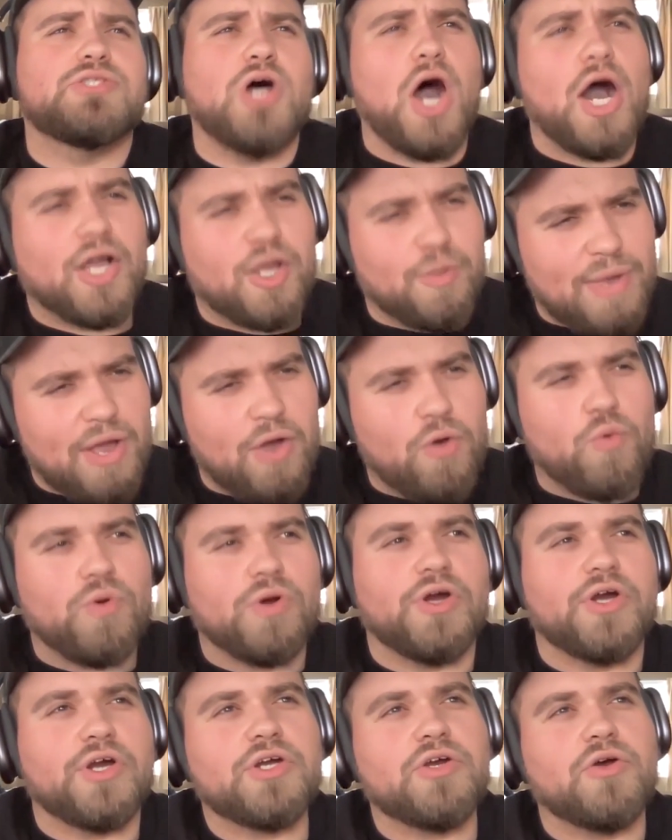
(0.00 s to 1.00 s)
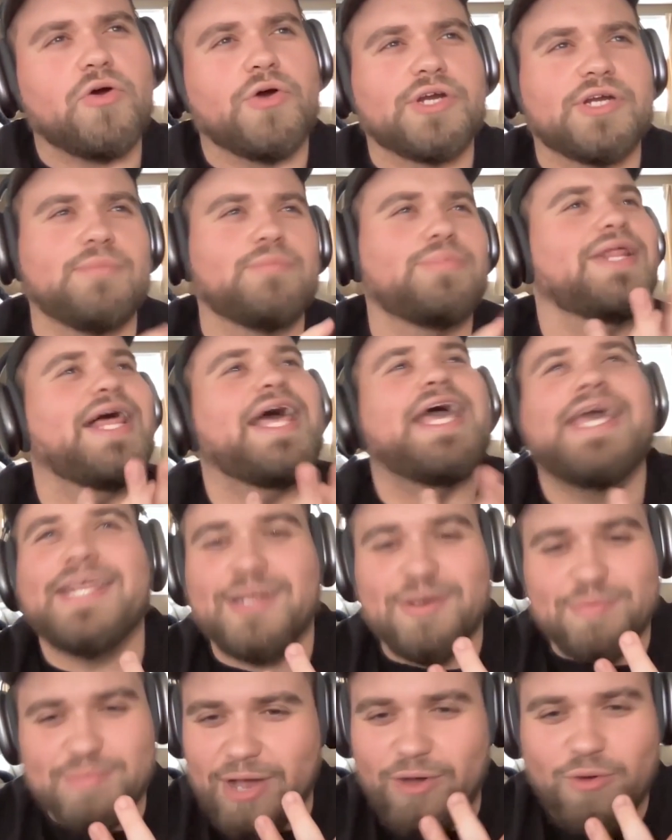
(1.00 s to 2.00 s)
talk about work or
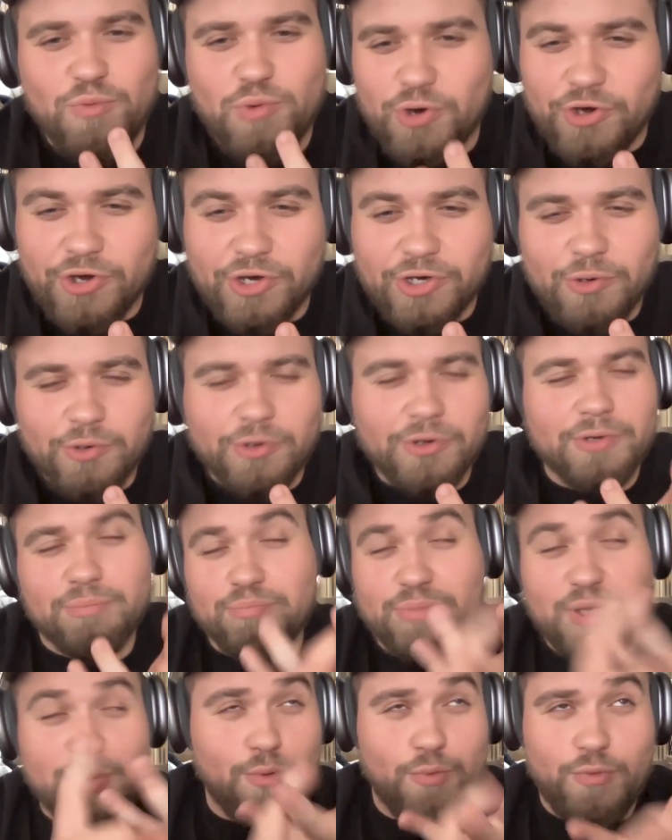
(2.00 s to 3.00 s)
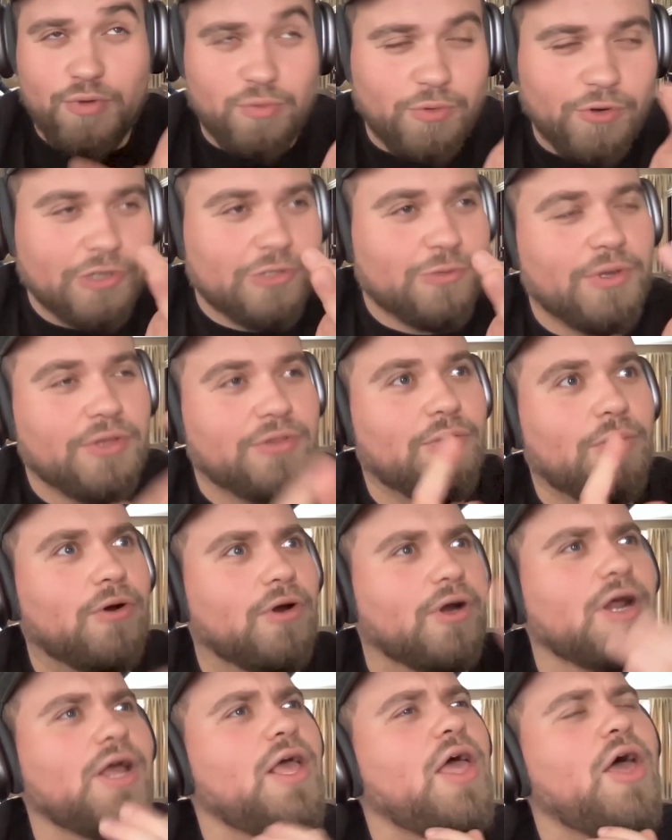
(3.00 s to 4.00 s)
complain about work or people we worked with,
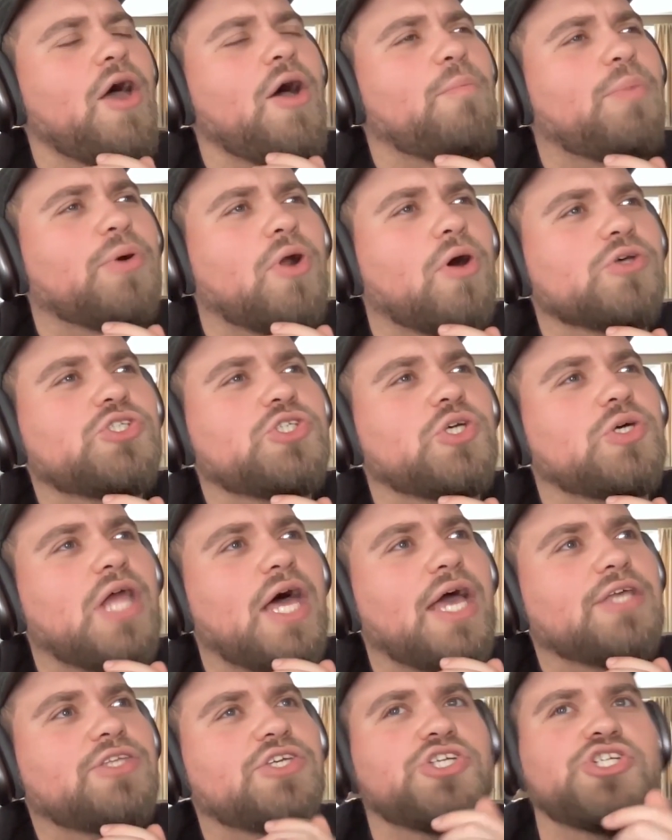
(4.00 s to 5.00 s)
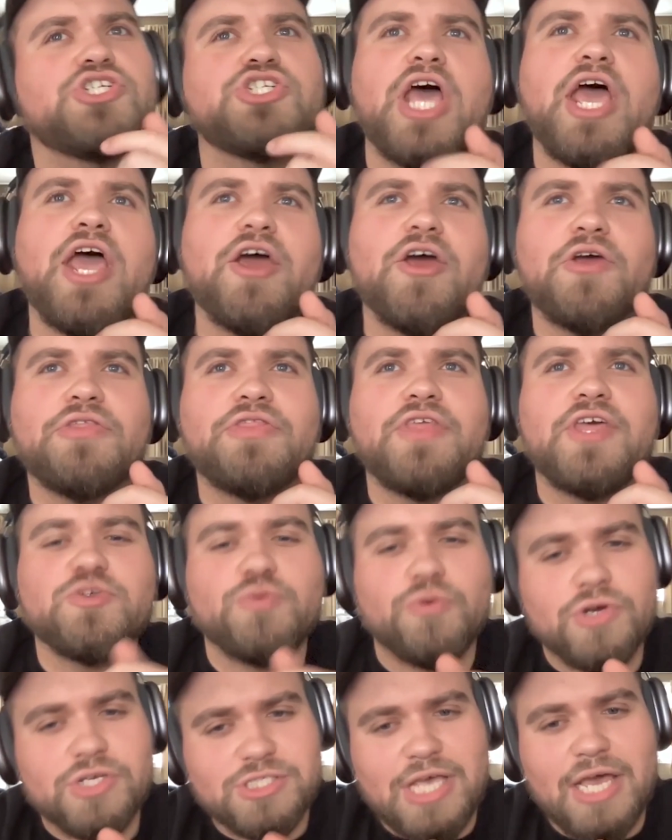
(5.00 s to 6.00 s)
but also like to share
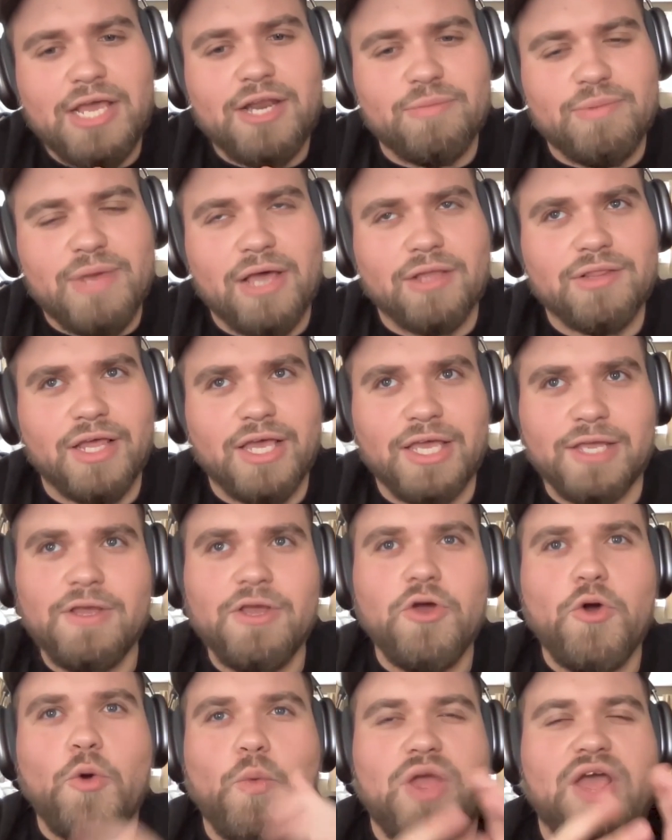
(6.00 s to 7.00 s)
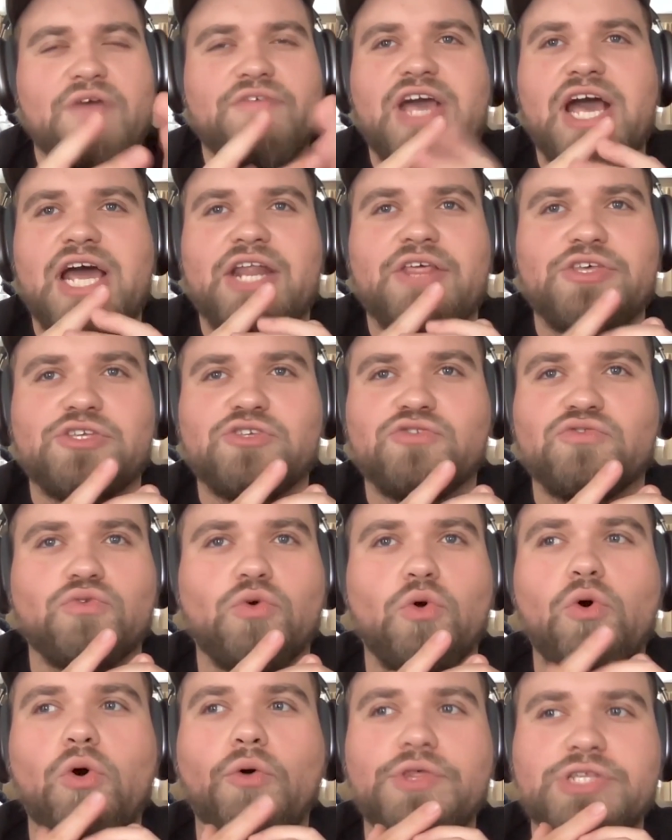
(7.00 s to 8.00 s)
things we're excited about. Like, we have kind of this
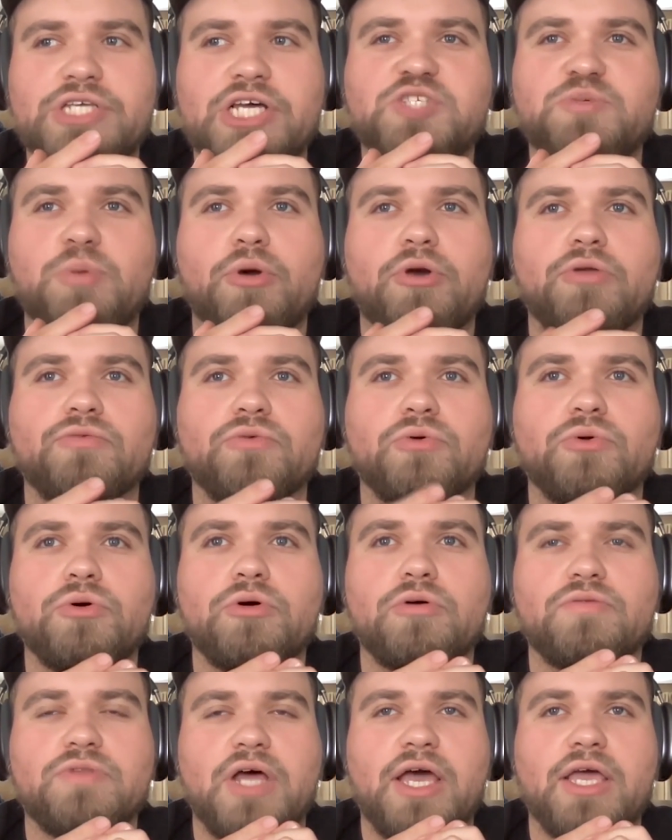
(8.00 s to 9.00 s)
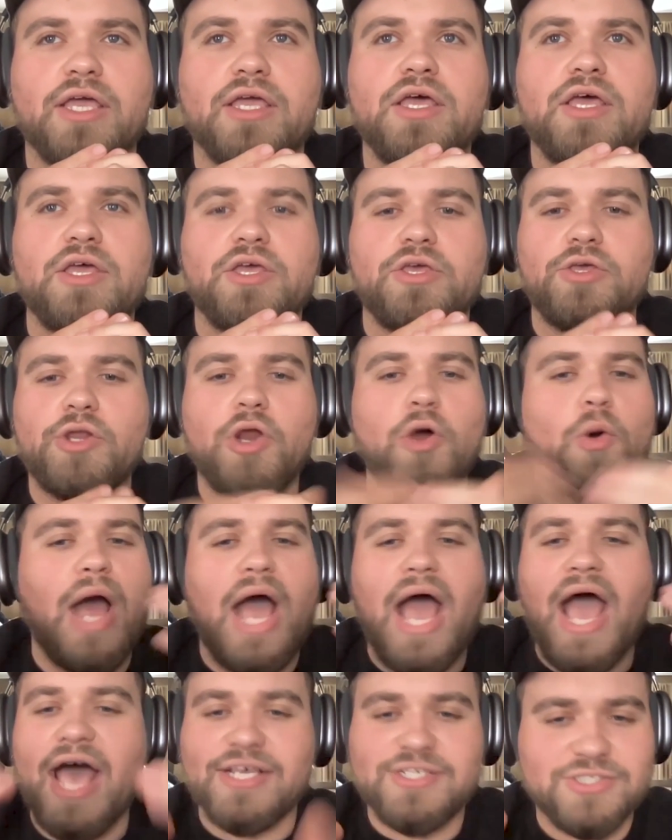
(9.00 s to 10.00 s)
rule, this unspoken rule of like, You
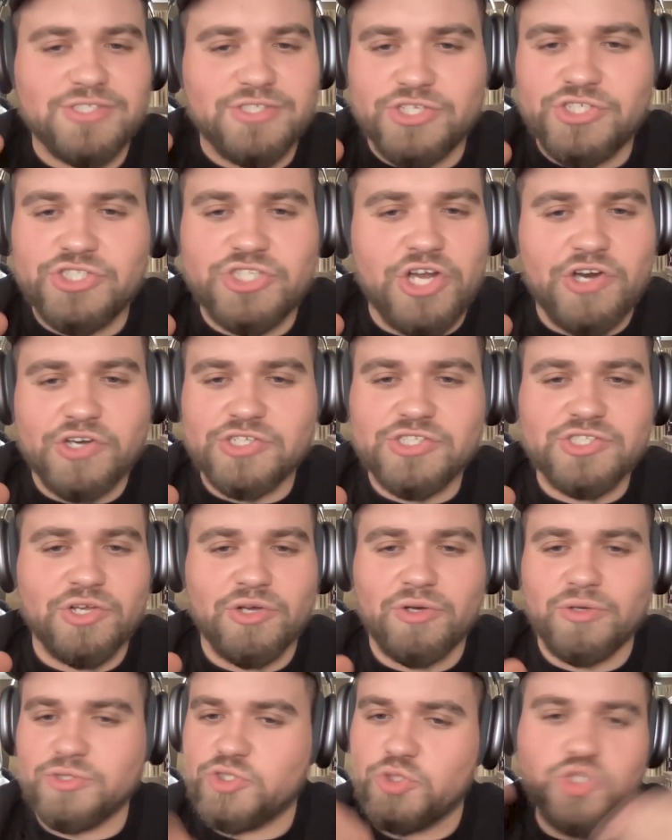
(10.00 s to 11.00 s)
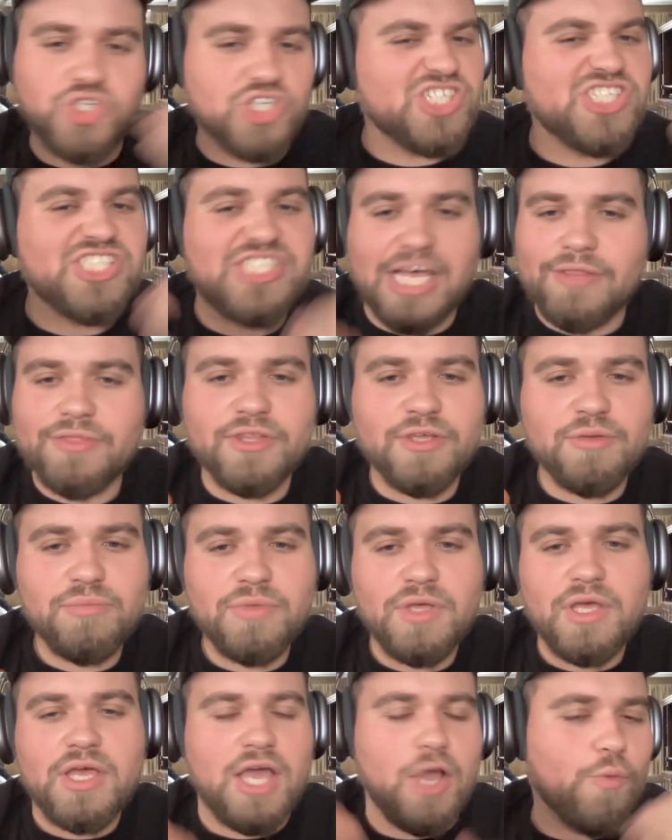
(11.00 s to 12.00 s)
don't ask to share stills. You just send
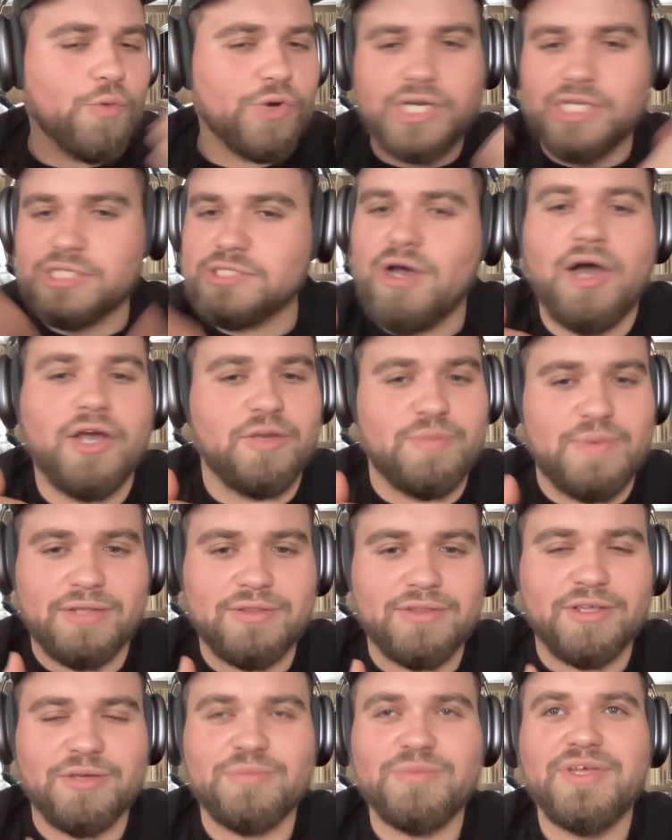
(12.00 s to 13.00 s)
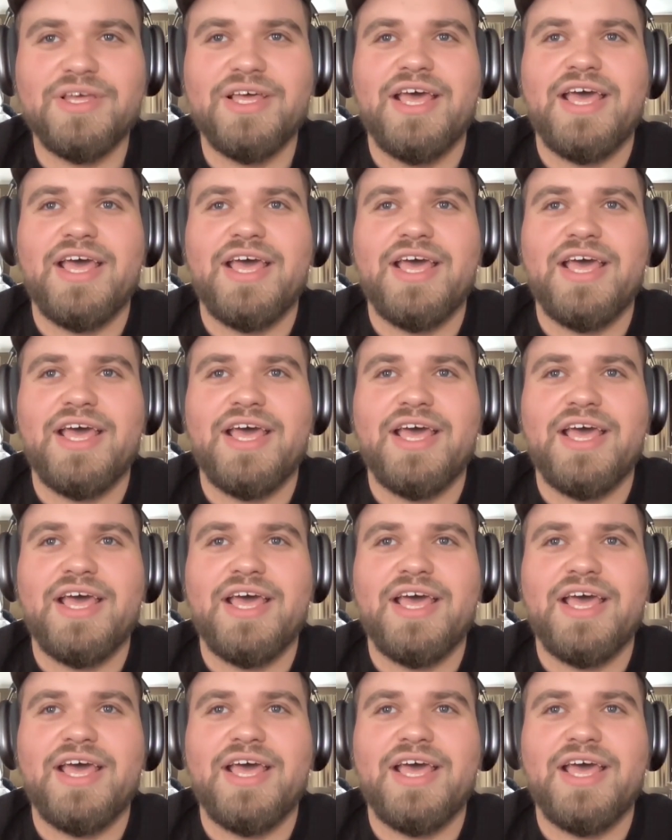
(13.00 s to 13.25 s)
them, and we're going to talk about them.